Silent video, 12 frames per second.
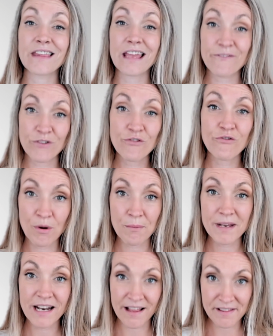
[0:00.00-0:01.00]
if you form
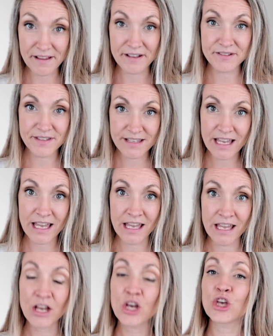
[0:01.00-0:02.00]
an LLC,